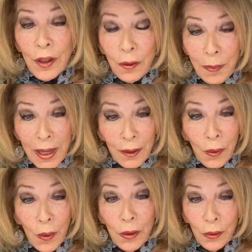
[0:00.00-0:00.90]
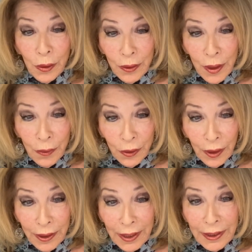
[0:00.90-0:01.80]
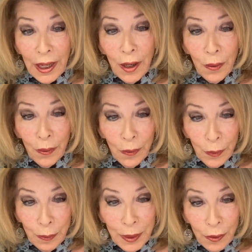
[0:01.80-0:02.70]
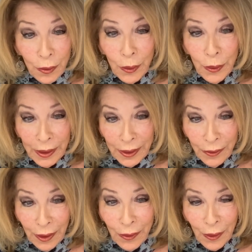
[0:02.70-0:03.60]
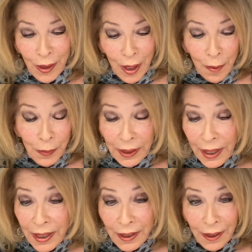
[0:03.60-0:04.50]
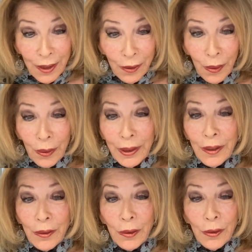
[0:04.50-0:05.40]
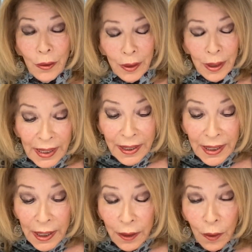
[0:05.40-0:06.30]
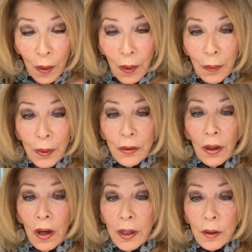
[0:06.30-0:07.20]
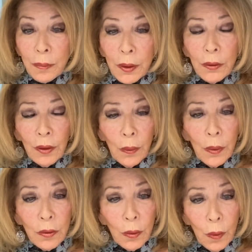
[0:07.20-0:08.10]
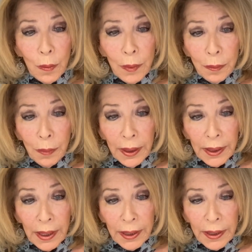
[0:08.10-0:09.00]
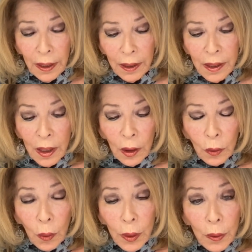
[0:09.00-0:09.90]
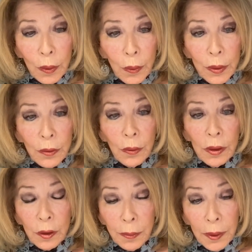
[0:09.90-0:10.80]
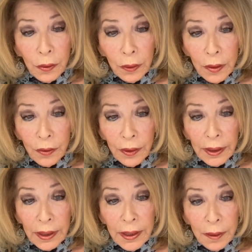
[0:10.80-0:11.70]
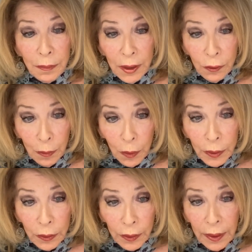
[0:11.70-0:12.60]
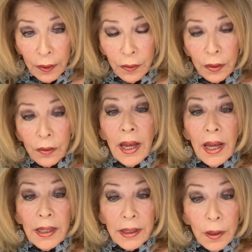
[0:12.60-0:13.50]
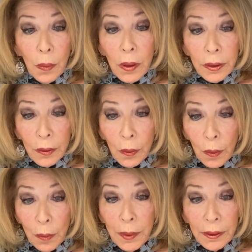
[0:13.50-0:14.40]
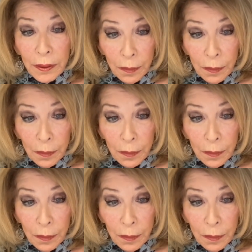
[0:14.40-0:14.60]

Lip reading: This man, of course, could never say that now, would be sued, etc. But then I totally understood. In the end, though, I was hired because I was a woman by a lawyer who was specializing in matrimonial cases, and he wanted a woman